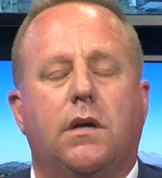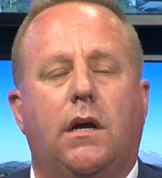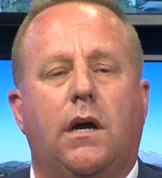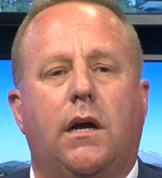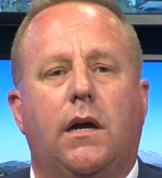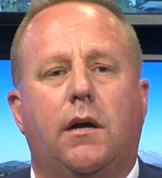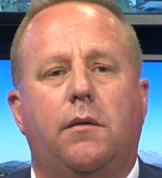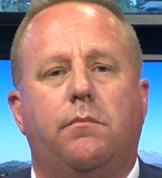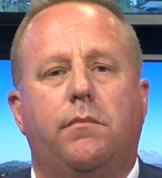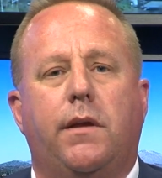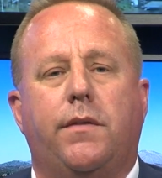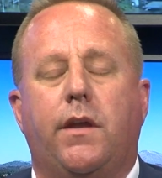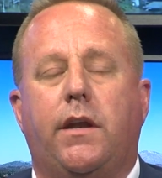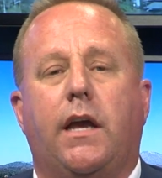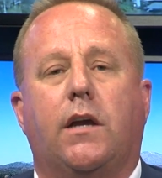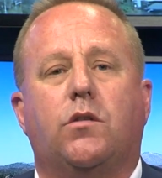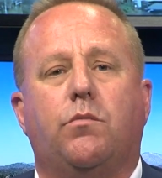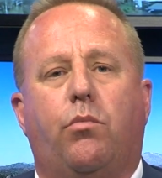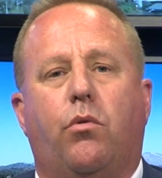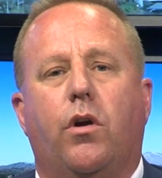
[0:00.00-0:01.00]
at the
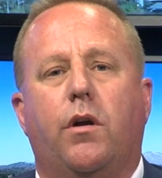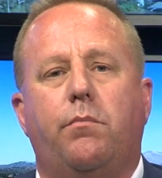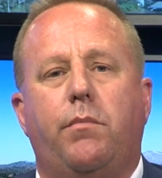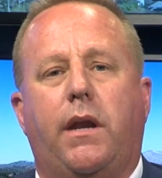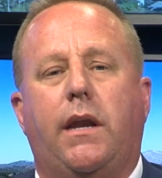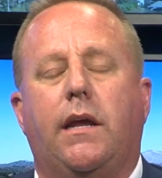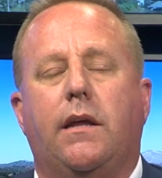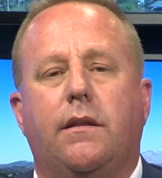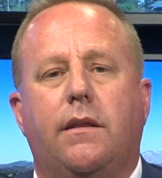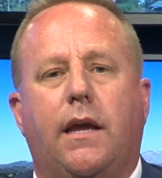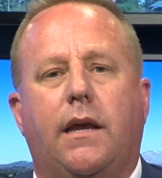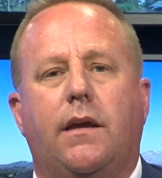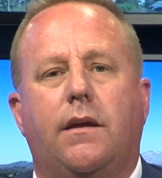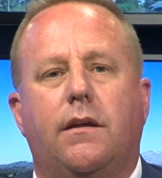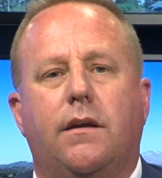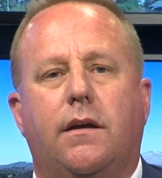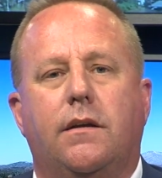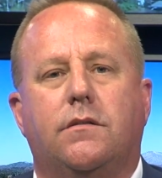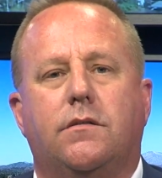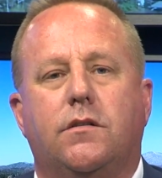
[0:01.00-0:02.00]
next board meeting,
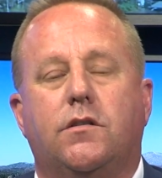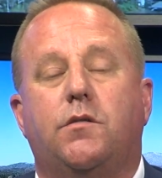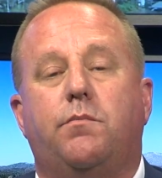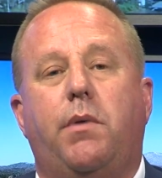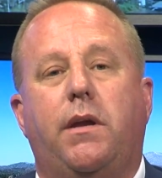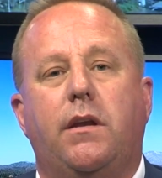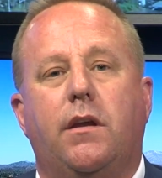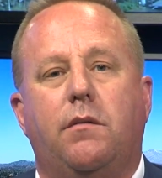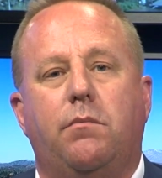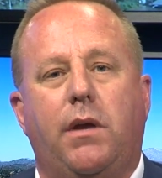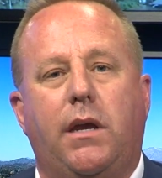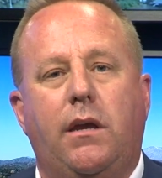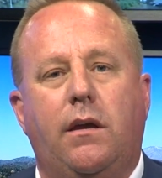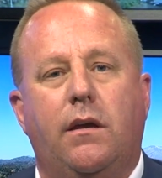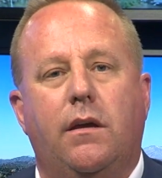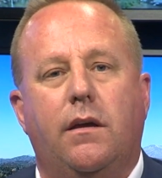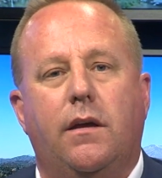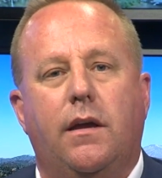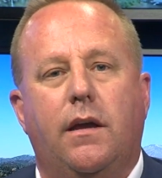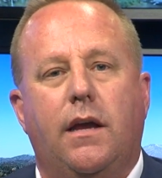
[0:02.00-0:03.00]
they suspended me,
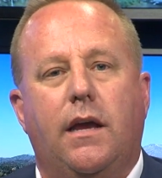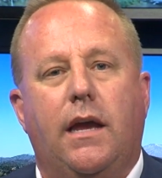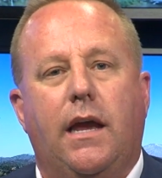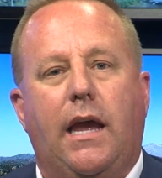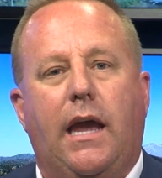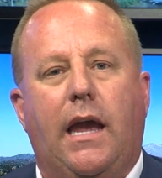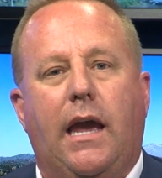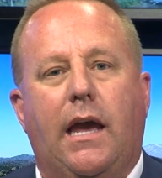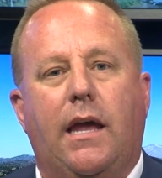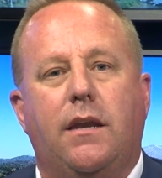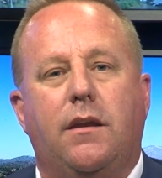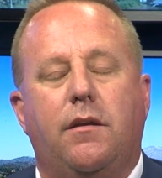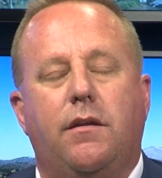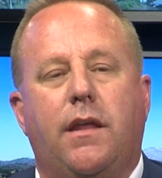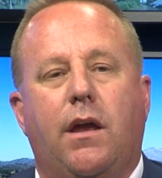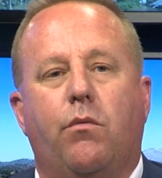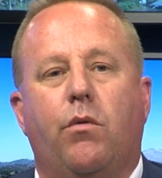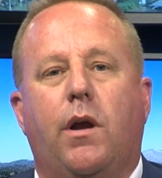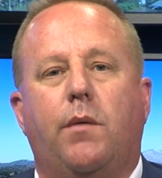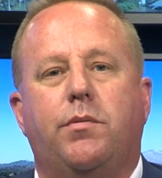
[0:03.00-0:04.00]
and
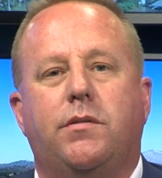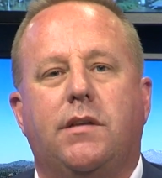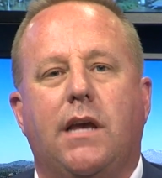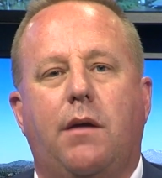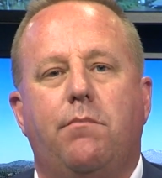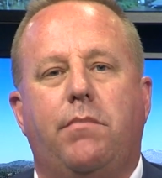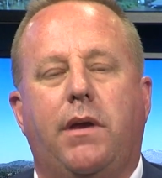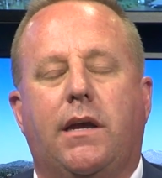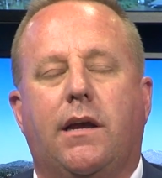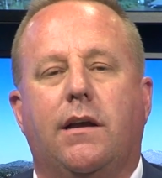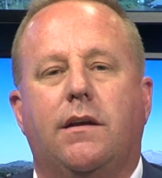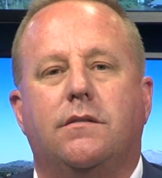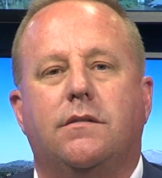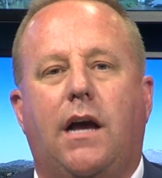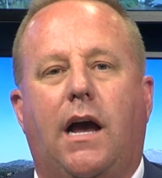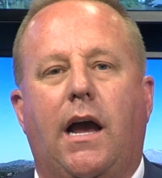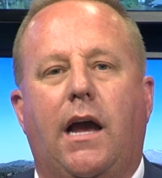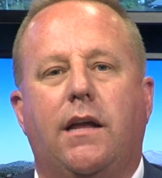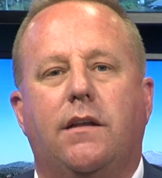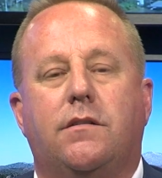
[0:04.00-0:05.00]
they were upset because
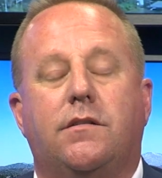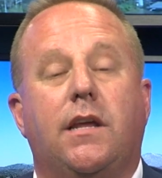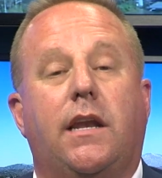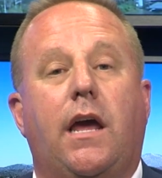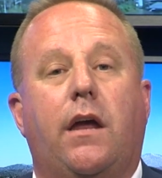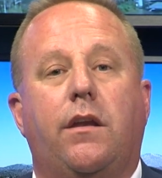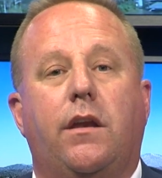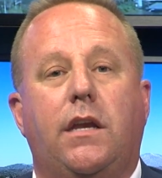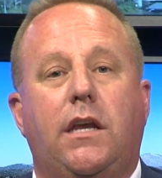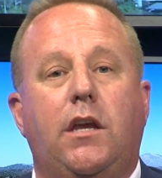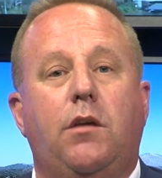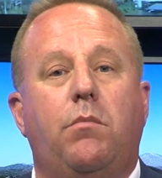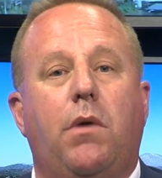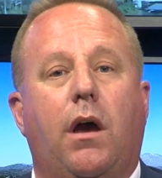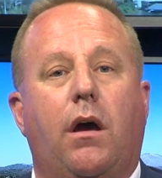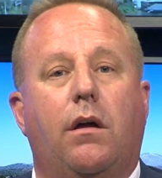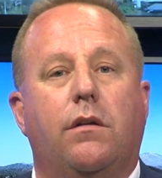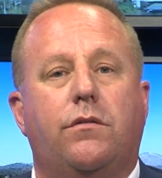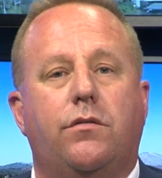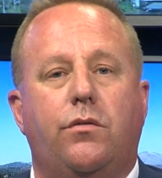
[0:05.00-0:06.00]
I had sent out an
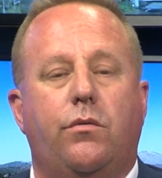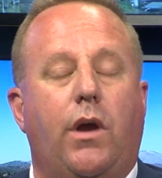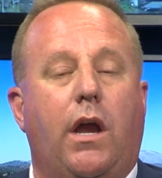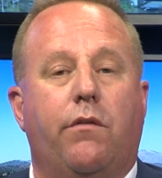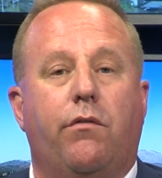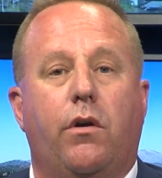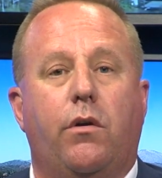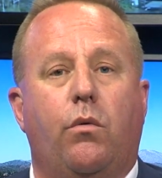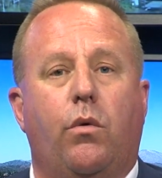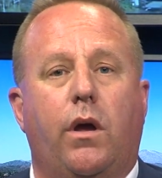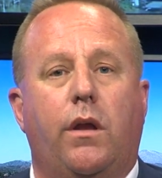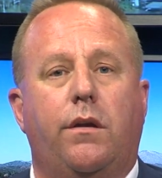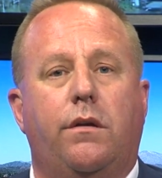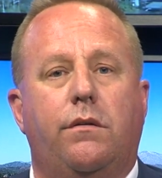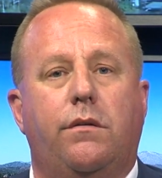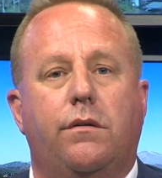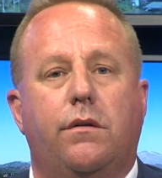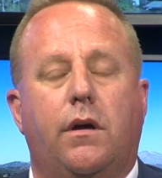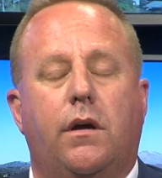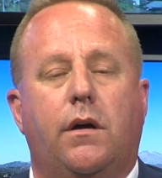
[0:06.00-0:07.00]
email to
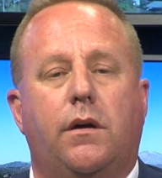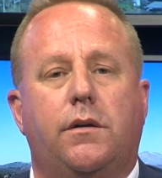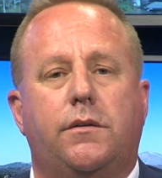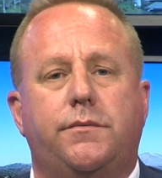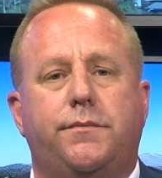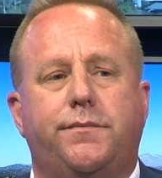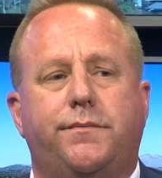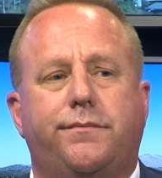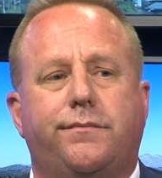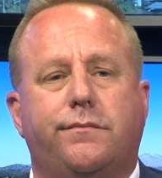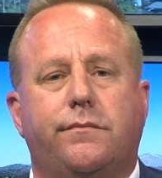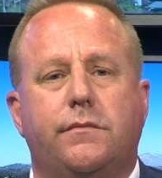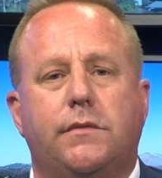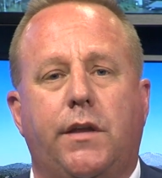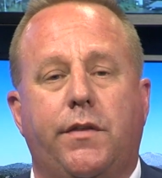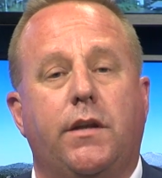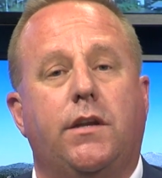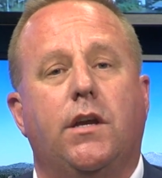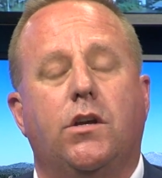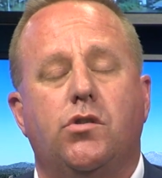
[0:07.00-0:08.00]
everyone
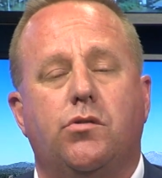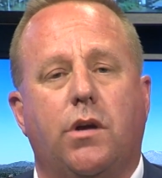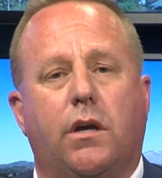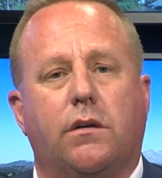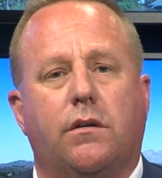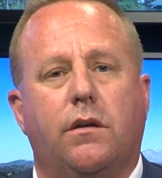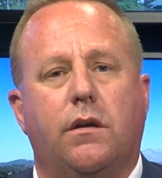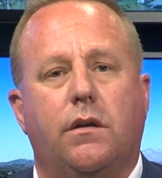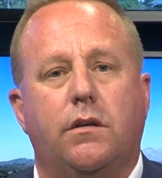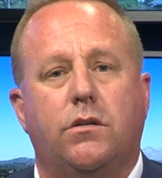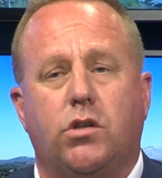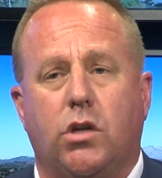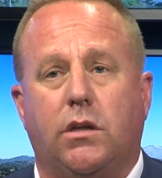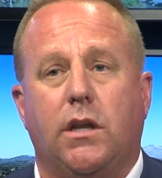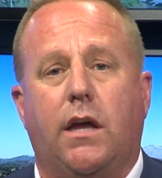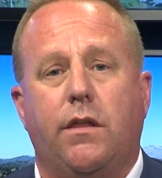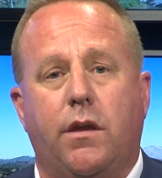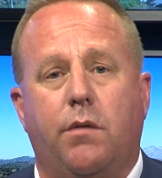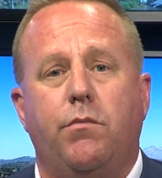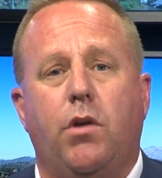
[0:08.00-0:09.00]
in the district to
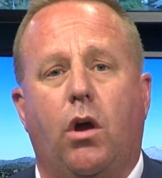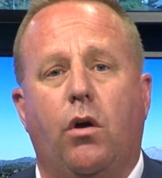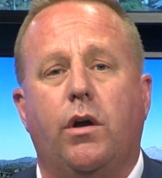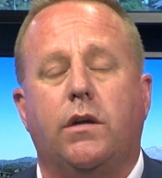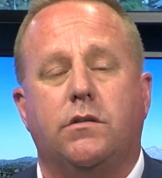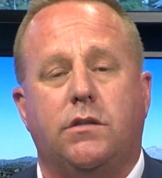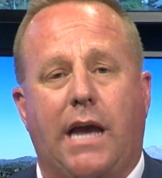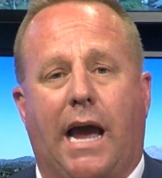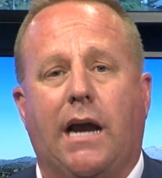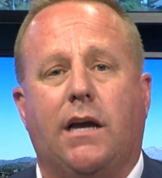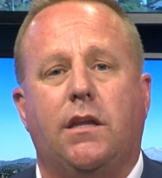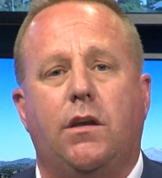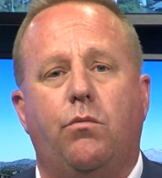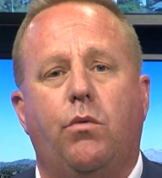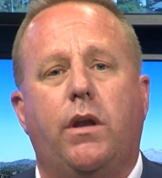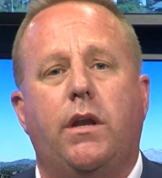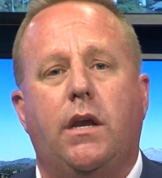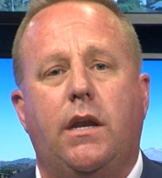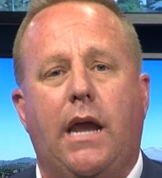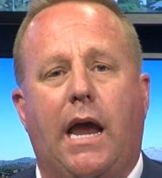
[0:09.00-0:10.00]
let them know exactly
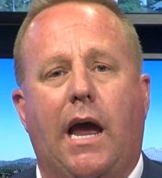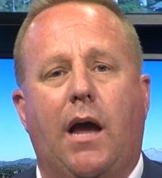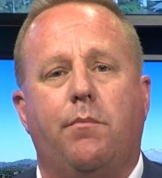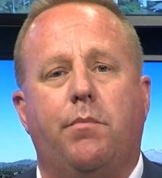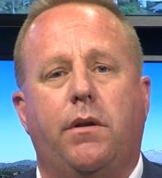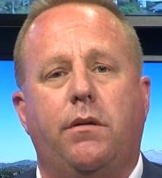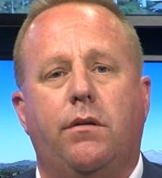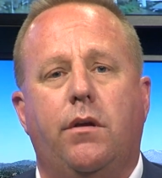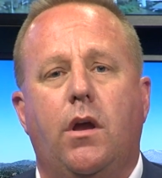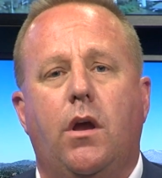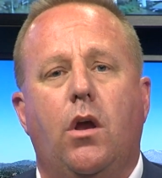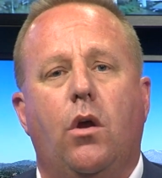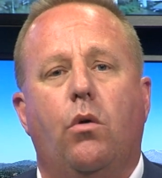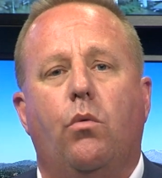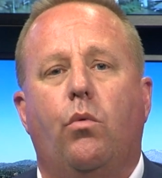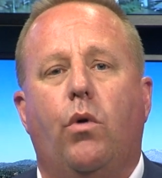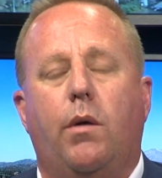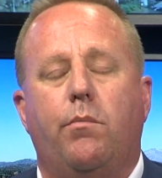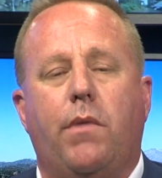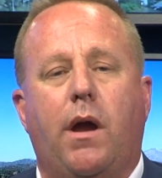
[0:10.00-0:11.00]
what had happened,
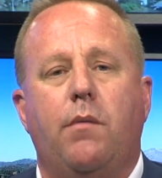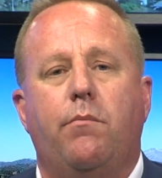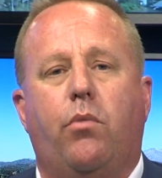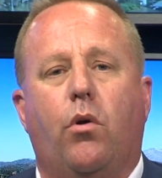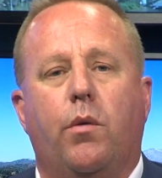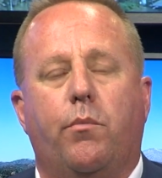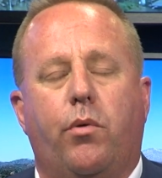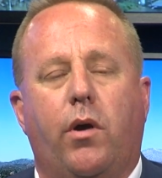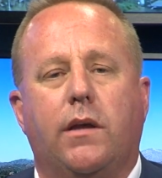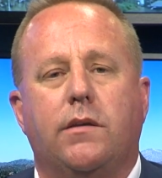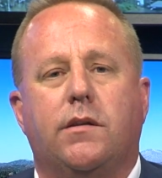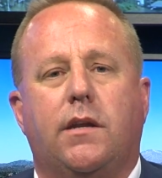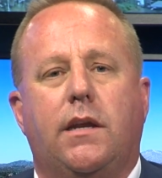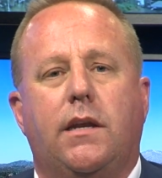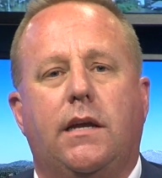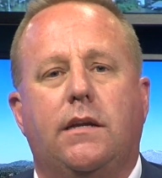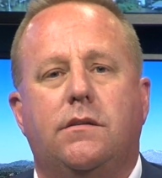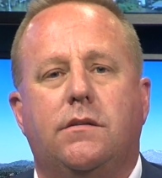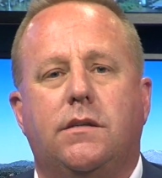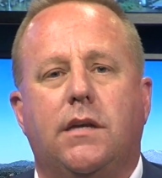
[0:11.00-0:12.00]
what my board
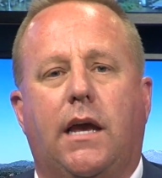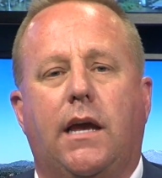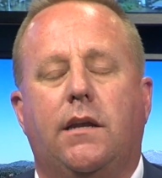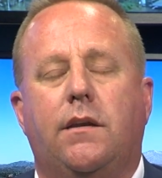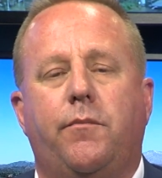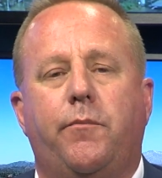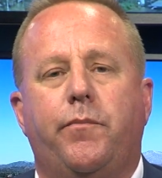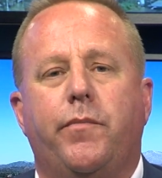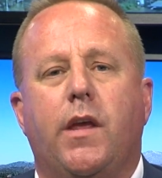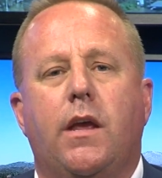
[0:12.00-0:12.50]
president had said.